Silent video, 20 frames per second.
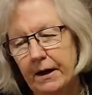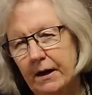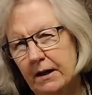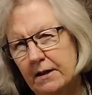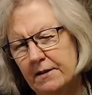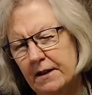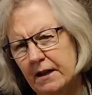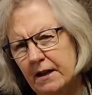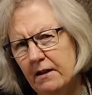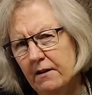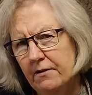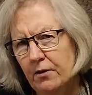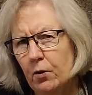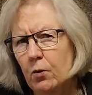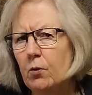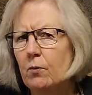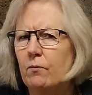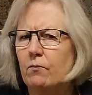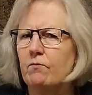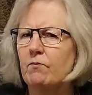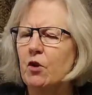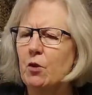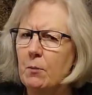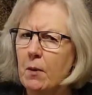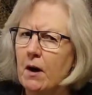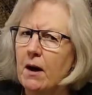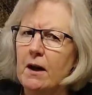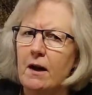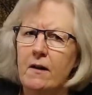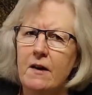and I suddenly thought you
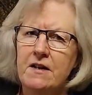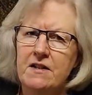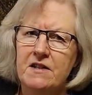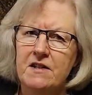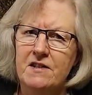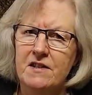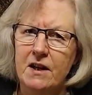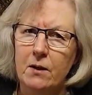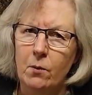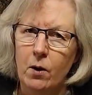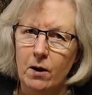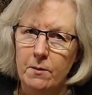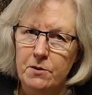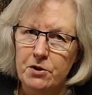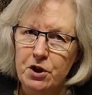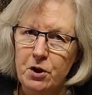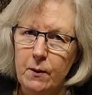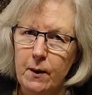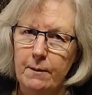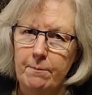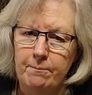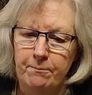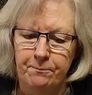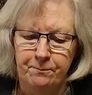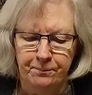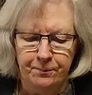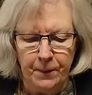might like to see what I was doing.